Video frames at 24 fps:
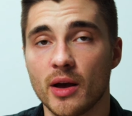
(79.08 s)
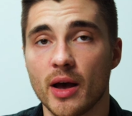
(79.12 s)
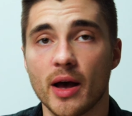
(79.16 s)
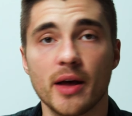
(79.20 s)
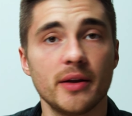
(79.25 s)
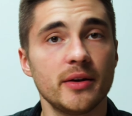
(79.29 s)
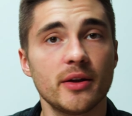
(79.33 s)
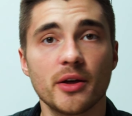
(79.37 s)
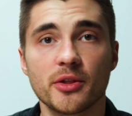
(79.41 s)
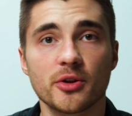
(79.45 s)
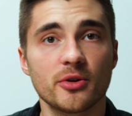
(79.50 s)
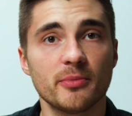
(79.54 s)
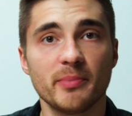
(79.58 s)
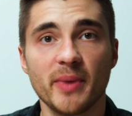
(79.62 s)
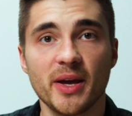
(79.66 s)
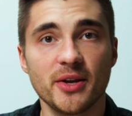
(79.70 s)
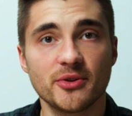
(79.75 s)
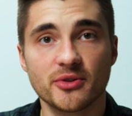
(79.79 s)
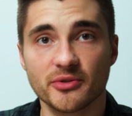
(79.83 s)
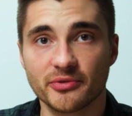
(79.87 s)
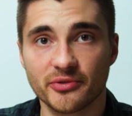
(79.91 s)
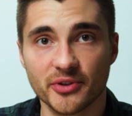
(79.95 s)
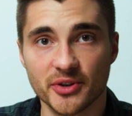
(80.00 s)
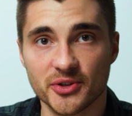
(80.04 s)
Another
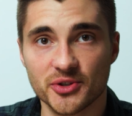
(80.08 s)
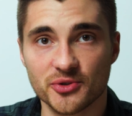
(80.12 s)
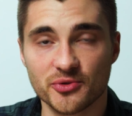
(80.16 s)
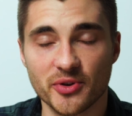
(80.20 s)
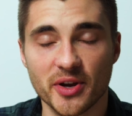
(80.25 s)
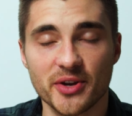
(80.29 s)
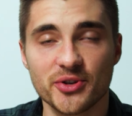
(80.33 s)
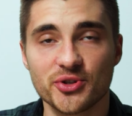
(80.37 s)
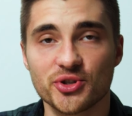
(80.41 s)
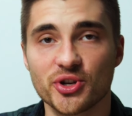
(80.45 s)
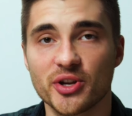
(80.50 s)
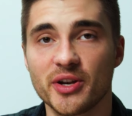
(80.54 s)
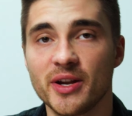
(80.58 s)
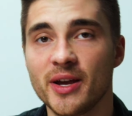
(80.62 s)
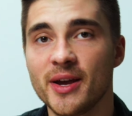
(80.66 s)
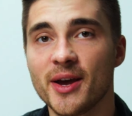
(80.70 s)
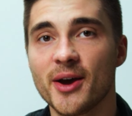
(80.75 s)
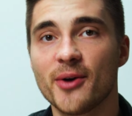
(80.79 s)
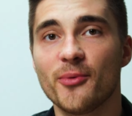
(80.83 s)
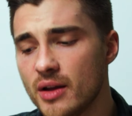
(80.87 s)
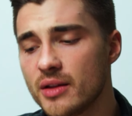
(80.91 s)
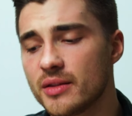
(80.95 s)
major frustration,